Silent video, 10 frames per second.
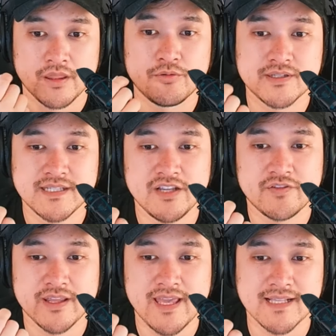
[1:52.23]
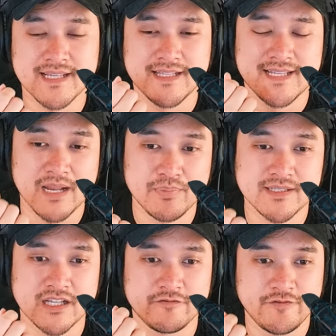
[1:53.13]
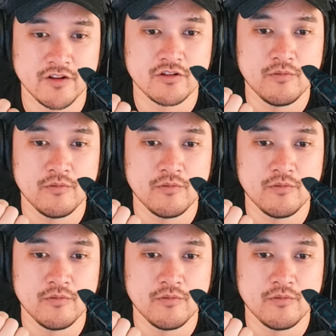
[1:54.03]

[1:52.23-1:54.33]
The receiver gets a 10% field goal